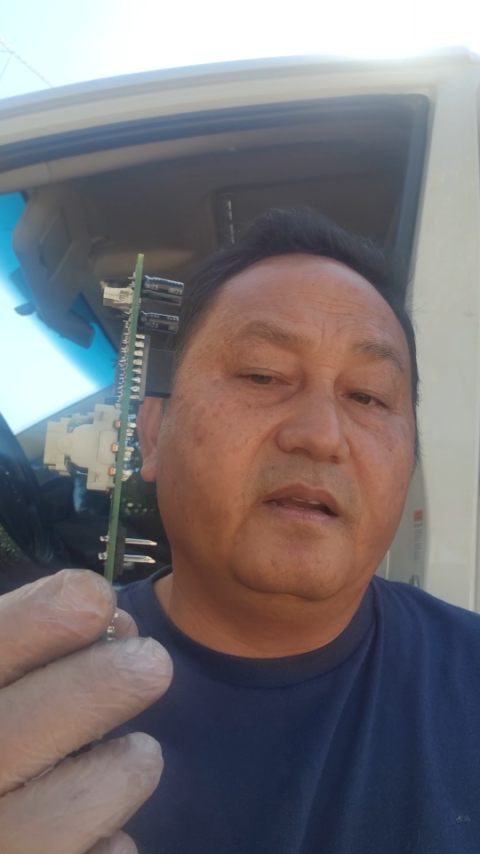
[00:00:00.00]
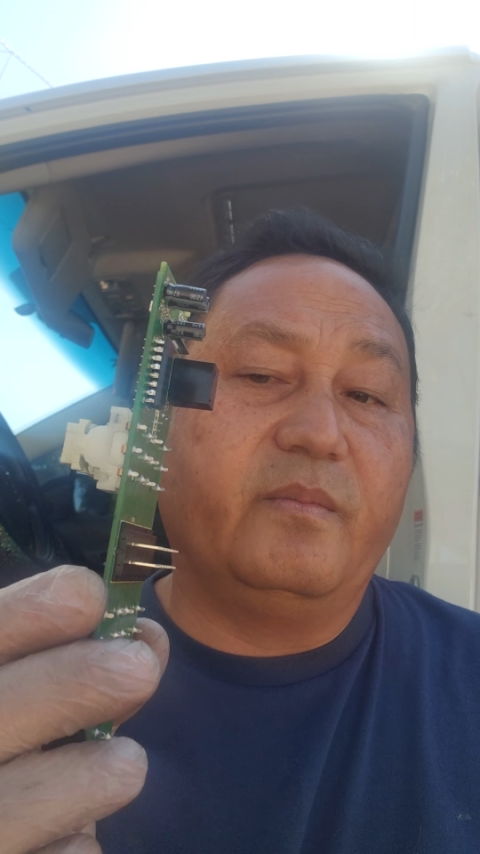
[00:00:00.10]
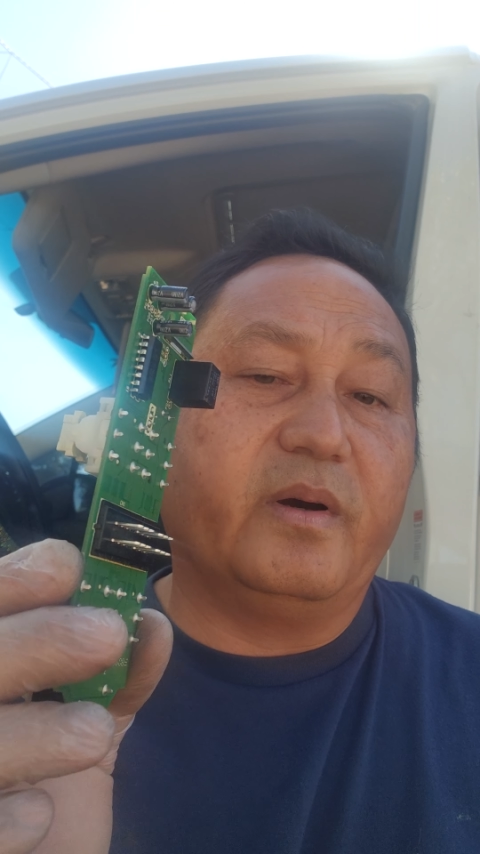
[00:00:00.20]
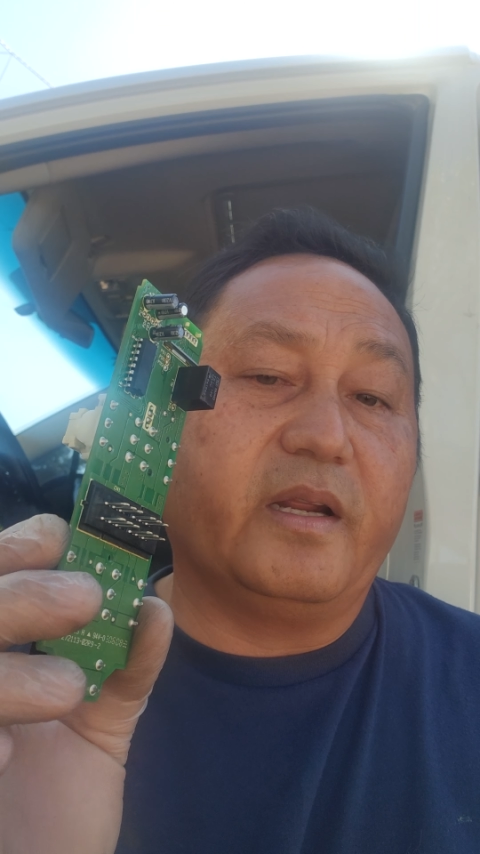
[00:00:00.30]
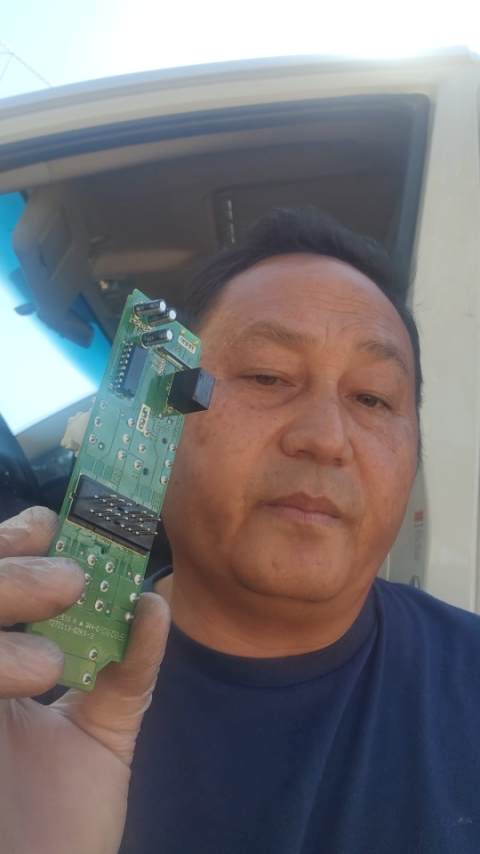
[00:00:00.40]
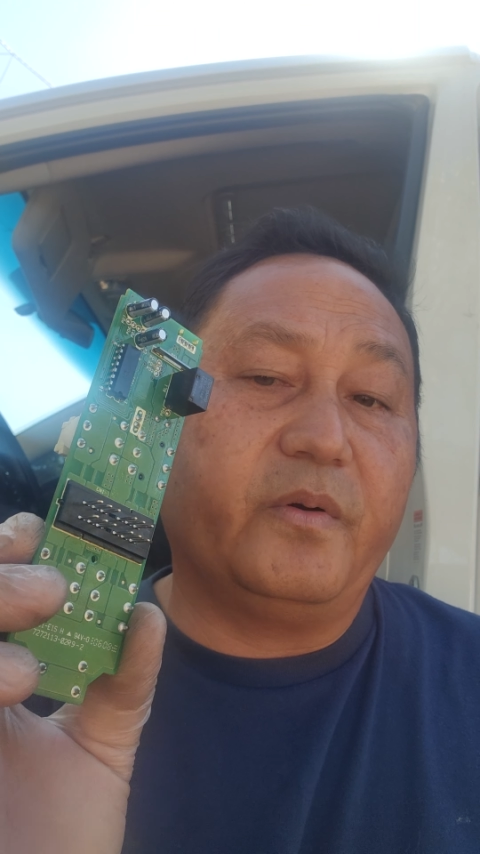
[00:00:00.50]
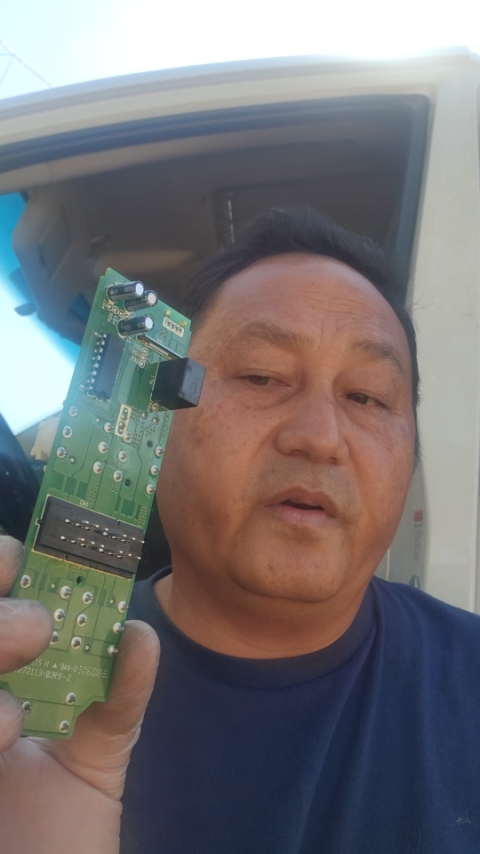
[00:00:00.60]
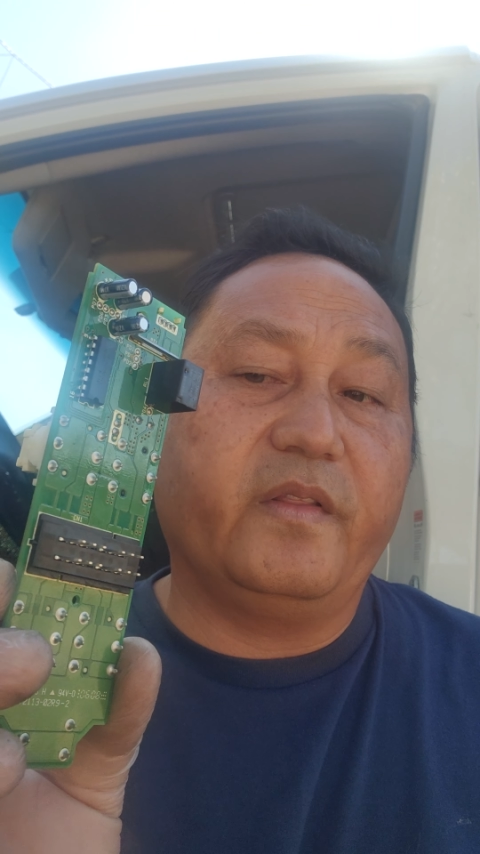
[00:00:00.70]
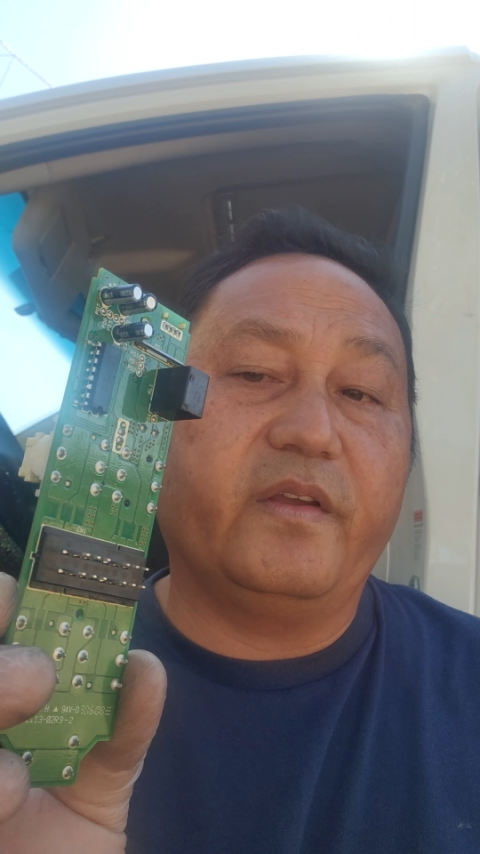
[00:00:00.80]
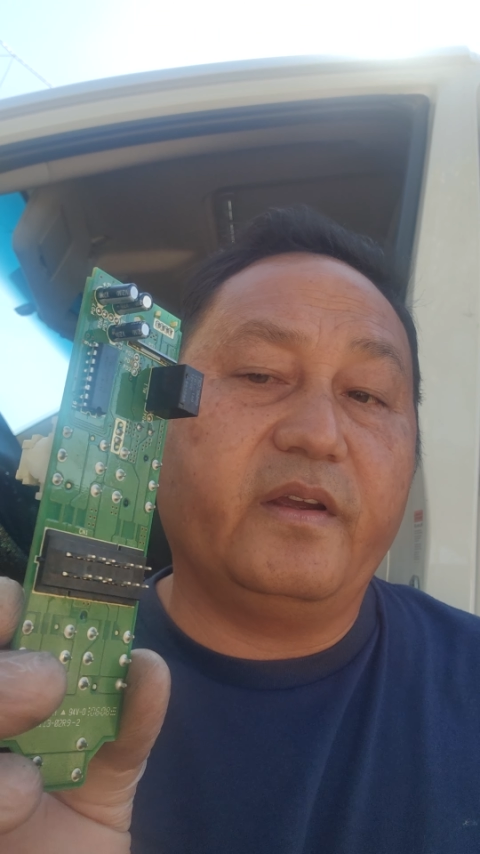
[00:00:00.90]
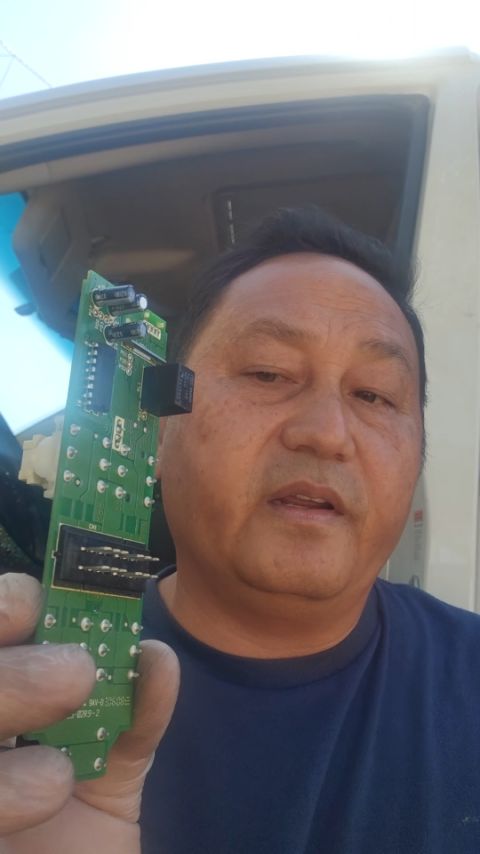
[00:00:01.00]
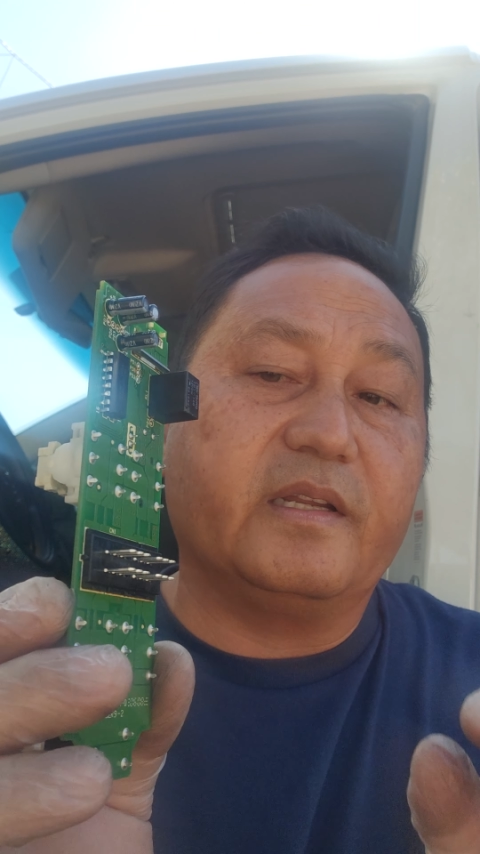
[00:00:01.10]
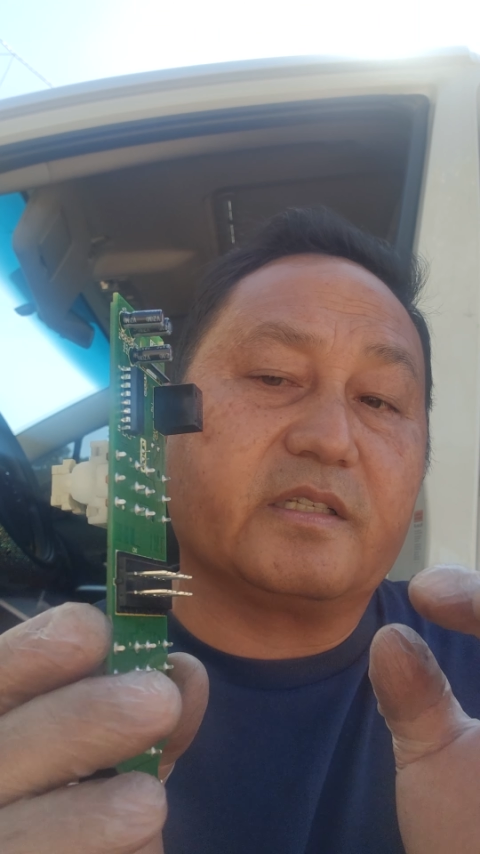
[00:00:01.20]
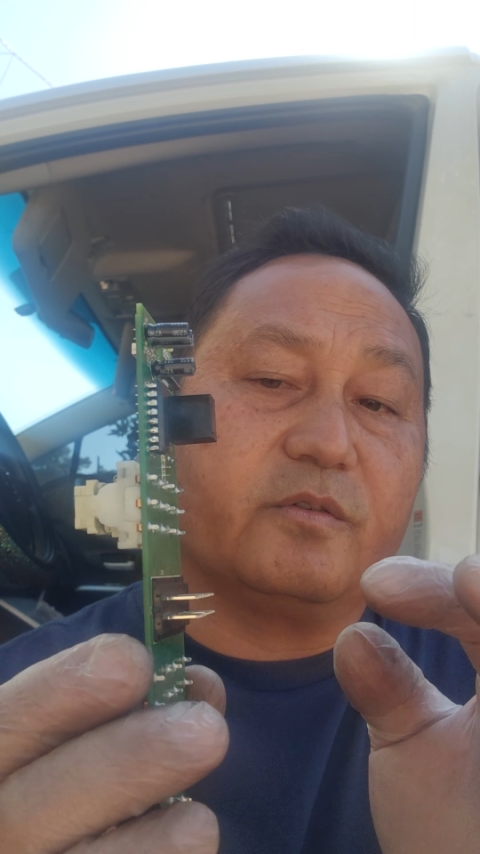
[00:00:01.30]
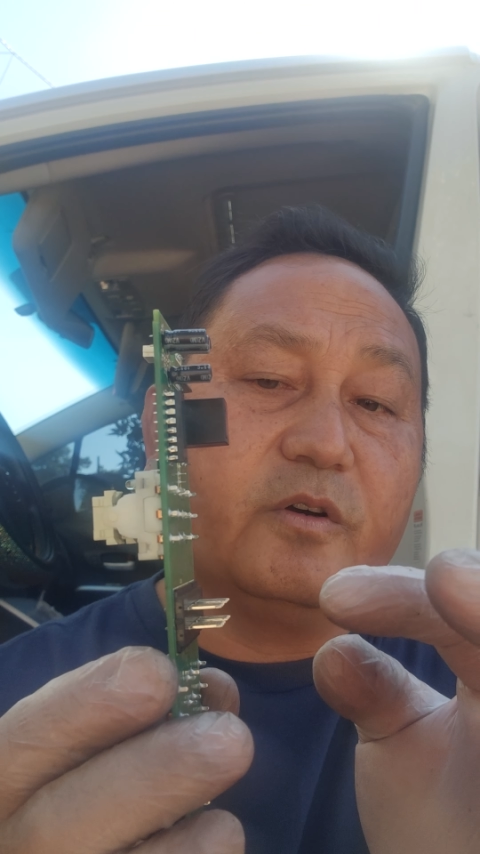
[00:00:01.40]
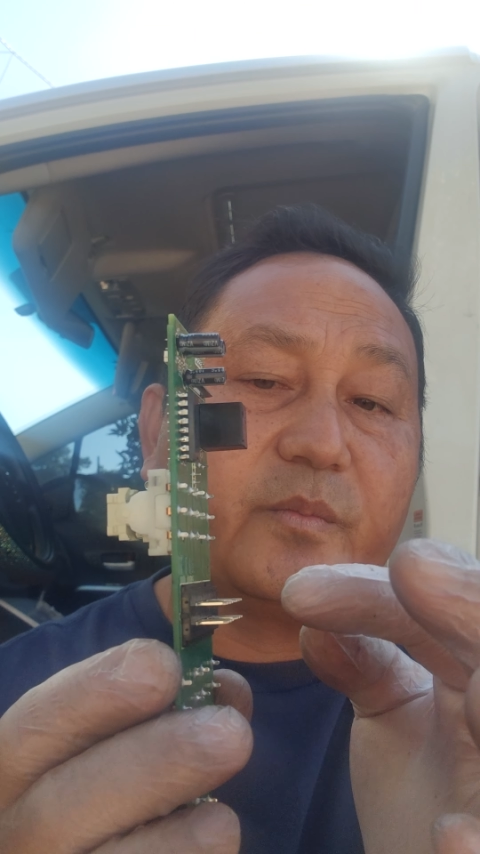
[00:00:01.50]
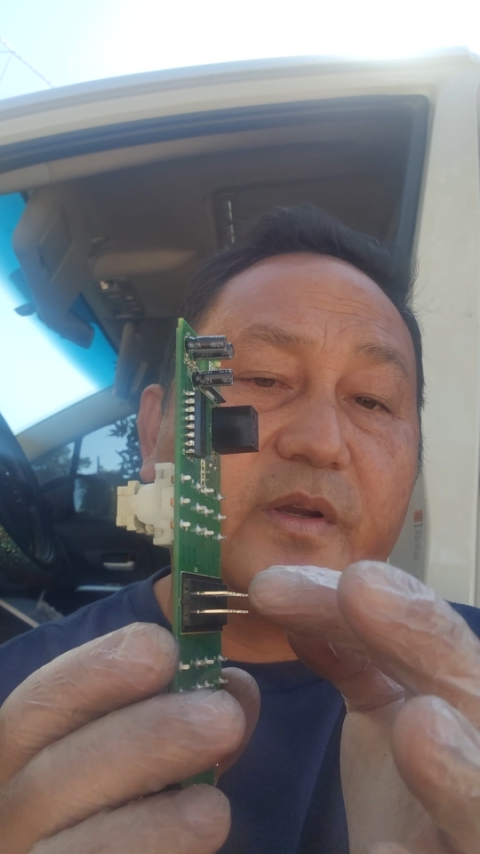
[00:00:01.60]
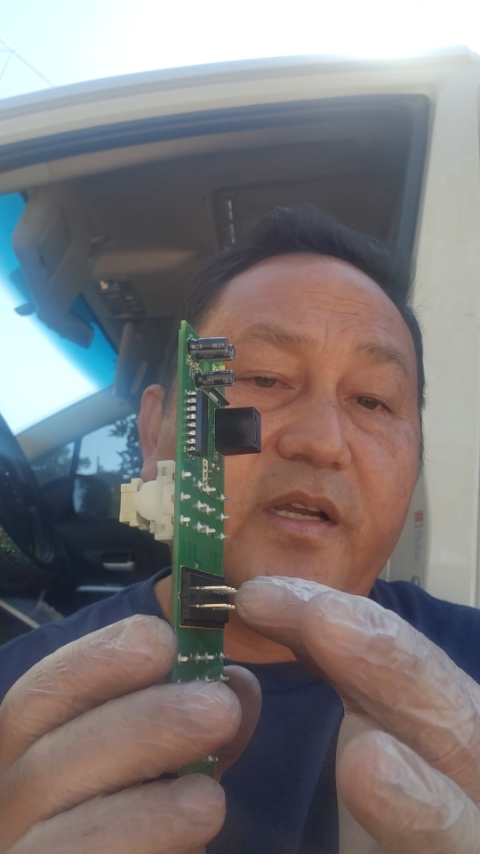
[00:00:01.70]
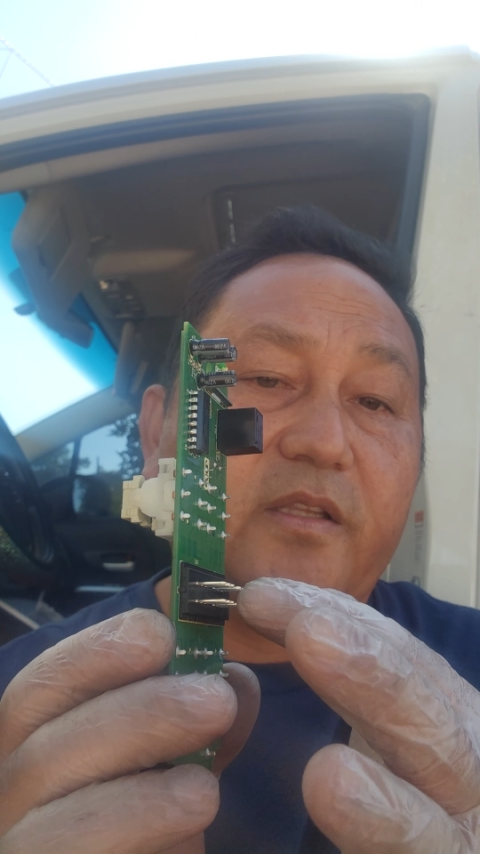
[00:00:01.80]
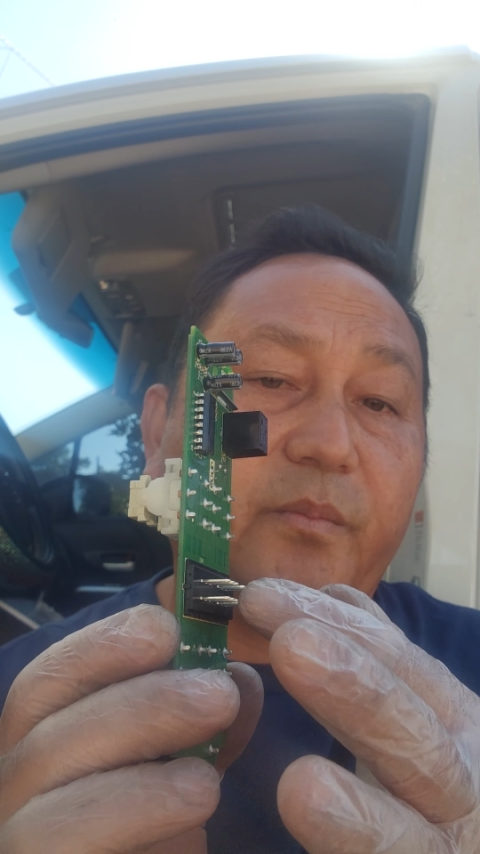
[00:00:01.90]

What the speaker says: but I put in there, it doesn't work because the